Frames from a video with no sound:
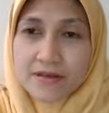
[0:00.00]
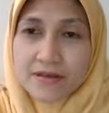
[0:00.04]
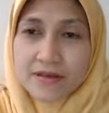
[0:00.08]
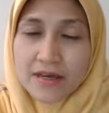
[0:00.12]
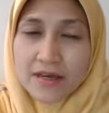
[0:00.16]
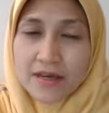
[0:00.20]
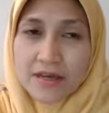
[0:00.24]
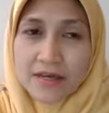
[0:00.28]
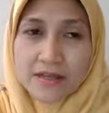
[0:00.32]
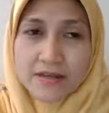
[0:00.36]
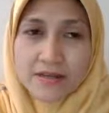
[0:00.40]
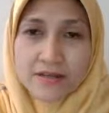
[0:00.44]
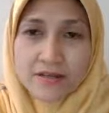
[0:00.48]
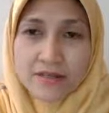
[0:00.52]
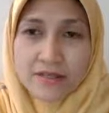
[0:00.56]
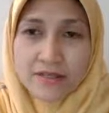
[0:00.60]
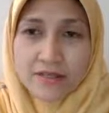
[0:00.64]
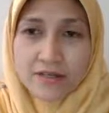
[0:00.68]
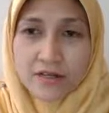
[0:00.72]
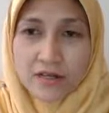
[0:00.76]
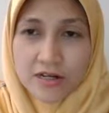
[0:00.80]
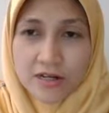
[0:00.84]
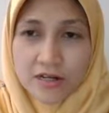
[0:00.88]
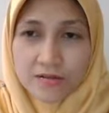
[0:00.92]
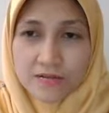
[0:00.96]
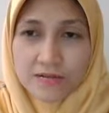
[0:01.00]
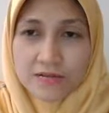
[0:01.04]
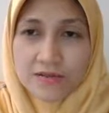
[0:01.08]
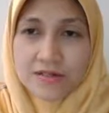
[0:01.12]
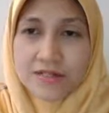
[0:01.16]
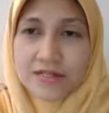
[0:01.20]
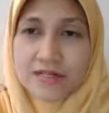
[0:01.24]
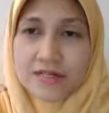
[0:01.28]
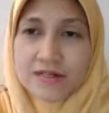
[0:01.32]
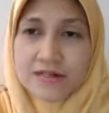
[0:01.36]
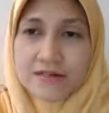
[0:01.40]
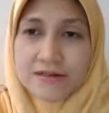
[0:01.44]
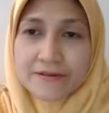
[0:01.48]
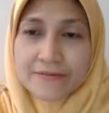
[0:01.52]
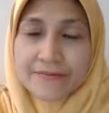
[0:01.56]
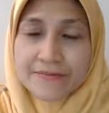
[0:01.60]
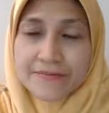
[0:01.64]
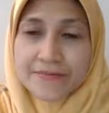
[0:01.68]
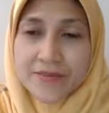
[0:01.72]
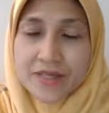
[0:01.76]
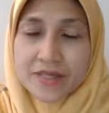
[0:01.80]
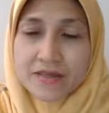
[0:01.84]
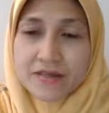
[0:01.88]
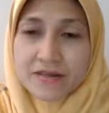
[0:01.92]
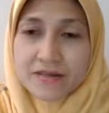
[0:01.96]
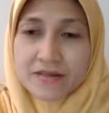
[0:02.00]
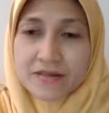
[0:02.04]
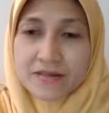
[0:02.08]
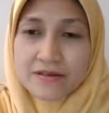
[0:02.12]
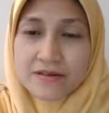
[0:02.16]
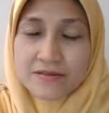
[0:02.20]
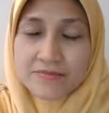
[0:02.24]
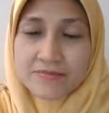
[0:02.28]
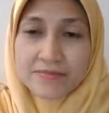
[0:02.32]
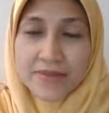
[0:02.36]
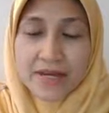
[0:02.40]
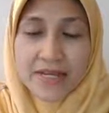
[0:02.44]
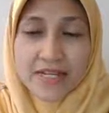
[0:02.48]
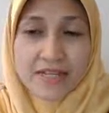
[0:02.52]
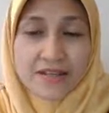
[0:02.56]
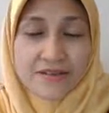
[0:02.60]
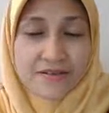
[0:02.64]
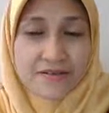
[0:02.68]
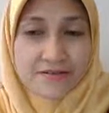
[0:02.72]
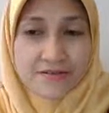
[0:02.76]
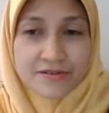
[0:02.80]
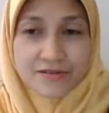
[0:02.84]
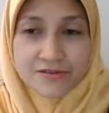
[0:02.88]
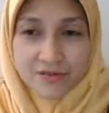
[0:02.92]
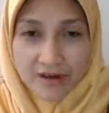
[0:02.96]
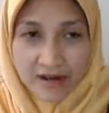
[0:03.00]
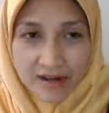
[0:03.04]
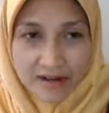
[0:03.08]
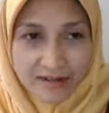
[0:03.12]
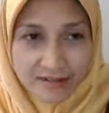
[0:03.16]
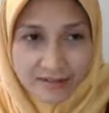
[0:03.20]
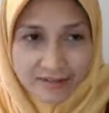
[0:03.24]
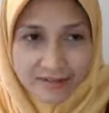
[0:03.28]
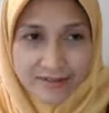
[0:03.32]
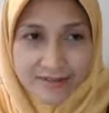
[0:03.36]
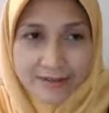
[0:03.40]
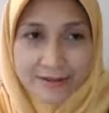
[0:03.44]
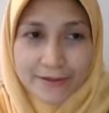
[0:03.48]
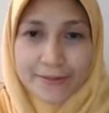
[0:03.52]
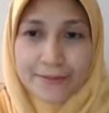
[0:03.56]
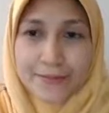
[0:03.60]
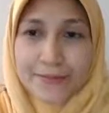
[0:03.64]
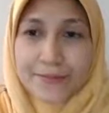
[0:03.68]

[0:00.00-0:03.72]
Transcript: can include the many drugs.